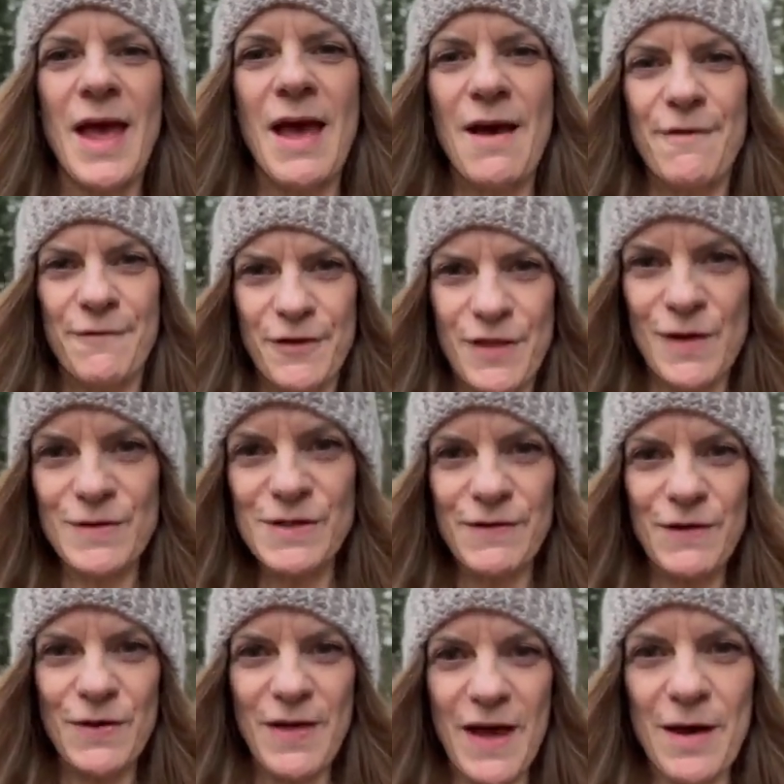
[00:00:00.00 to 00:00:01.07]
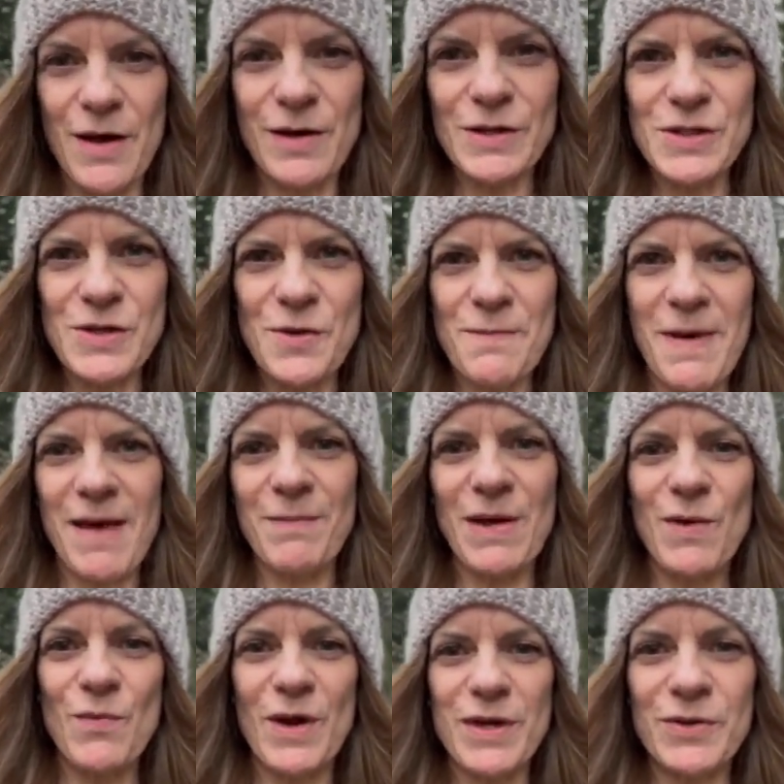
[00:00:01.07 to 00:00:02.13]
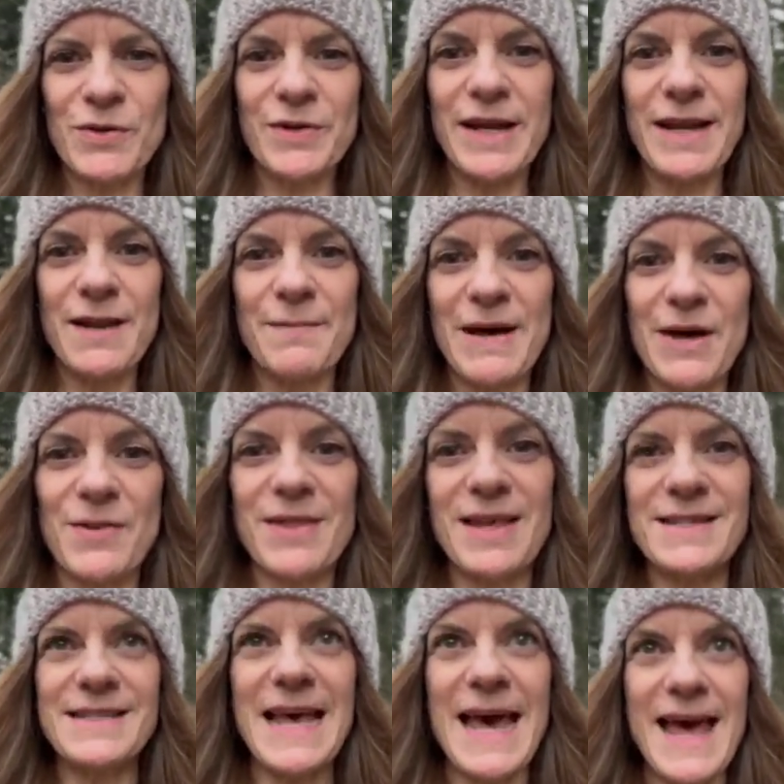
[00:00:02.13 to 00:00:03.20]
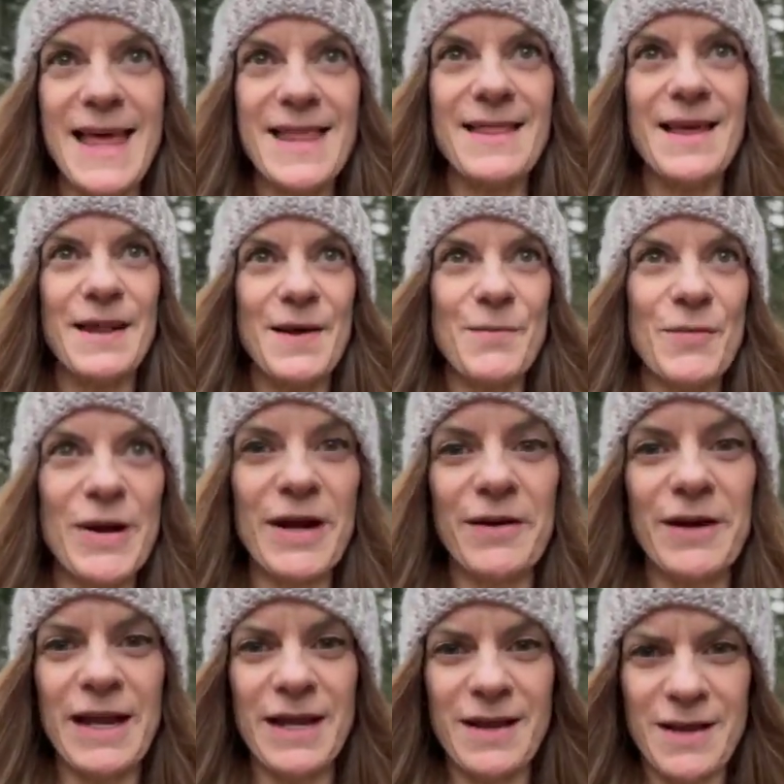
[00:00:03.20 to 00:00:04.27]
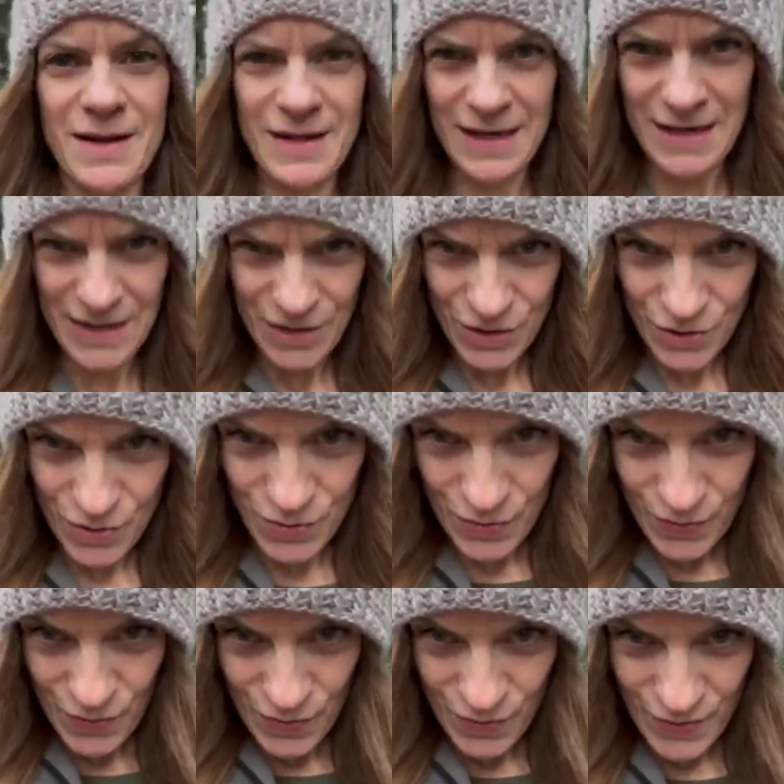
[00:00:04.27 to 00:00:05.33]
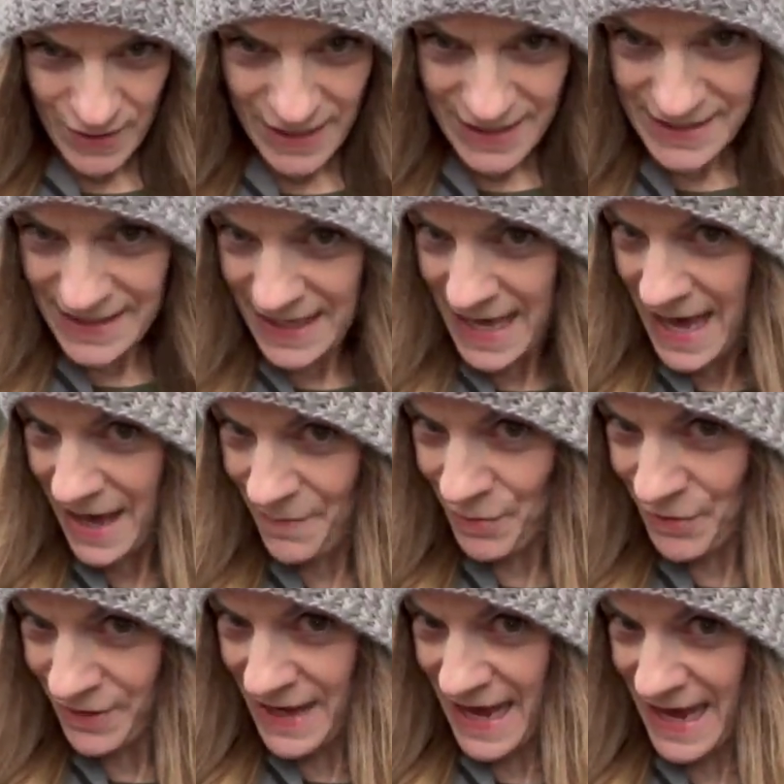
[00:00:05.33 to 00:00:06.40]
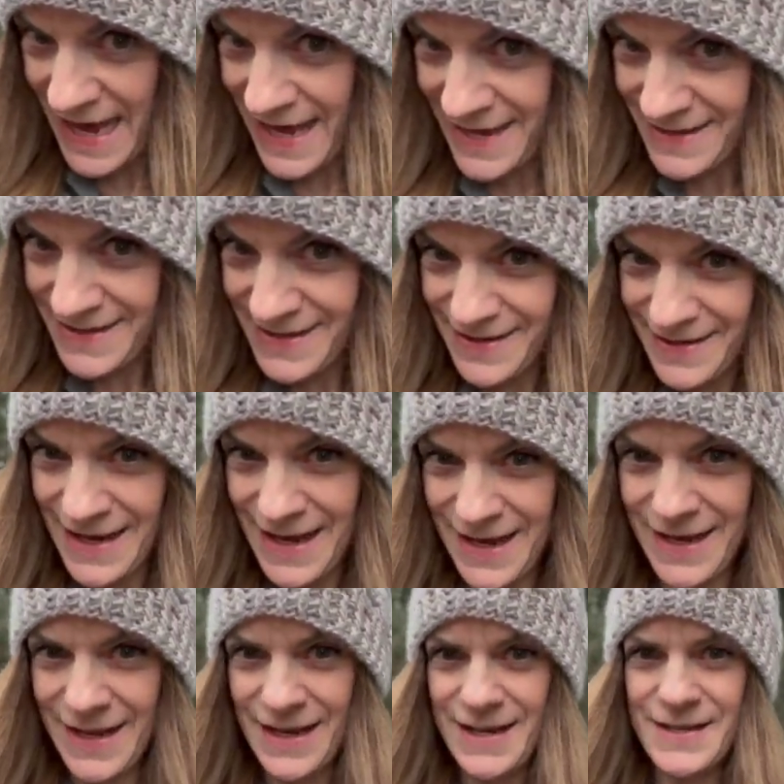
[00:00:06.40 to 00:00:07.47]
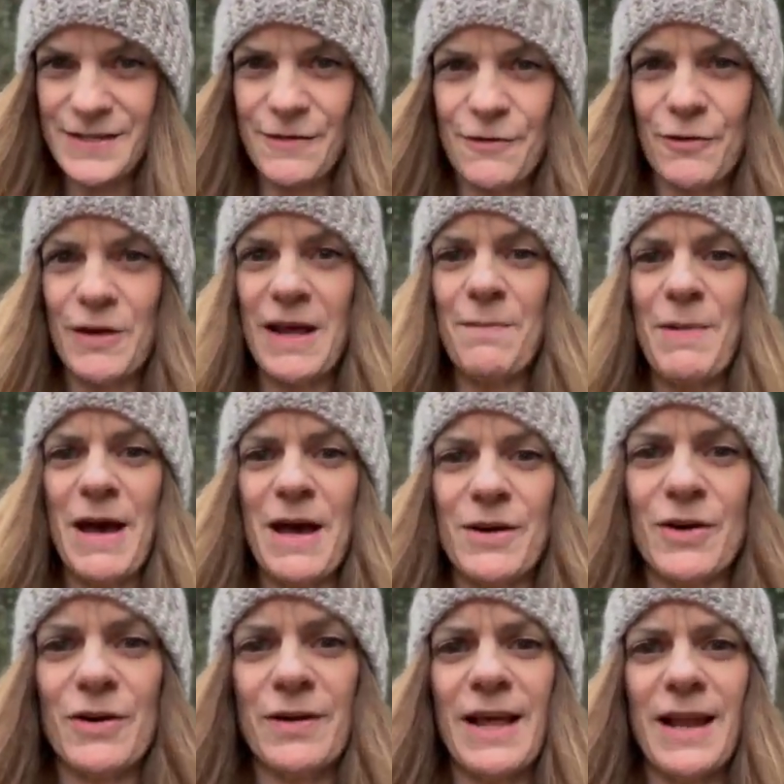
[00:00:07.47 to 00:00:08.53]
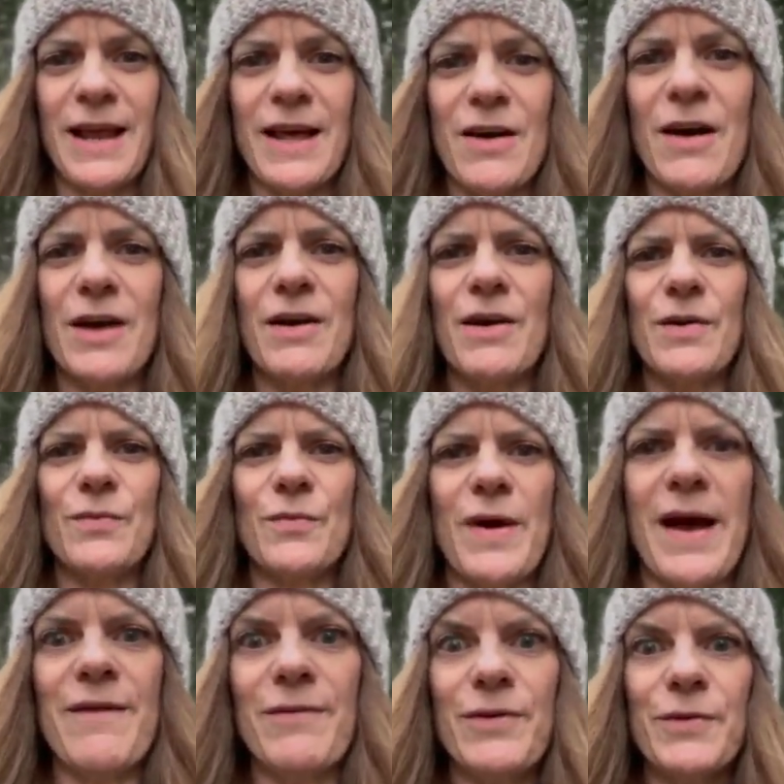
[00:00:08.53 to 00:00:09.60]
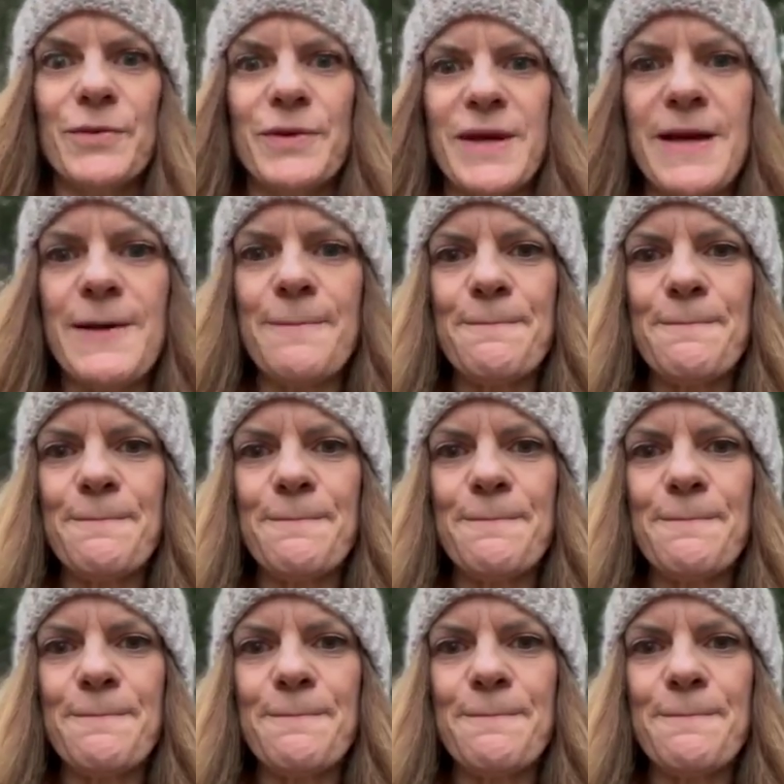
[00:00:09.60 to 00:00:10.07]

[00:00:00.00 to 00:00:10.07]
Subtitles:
For those of you that also may be wondering about this hat that I'm wearing, it's a cabled hat, and it is a free pattern that I got on Ravelry.